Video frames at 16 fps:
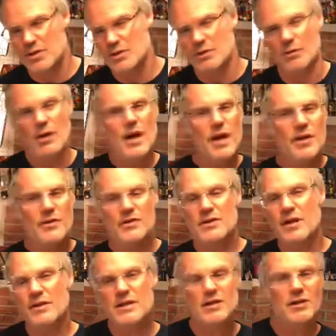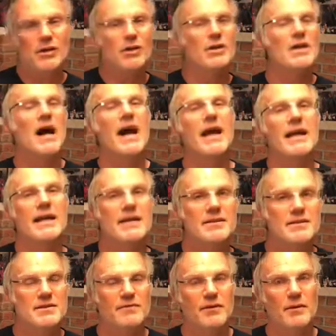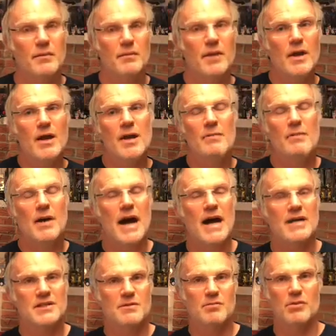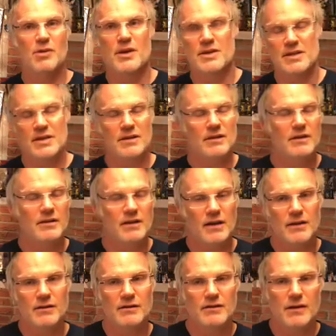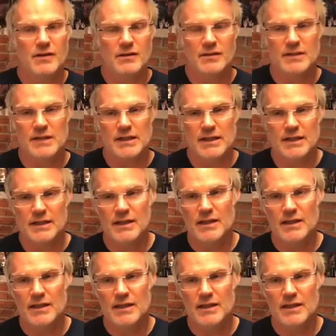So there's all these little tie-ins from past, present, and and and uh,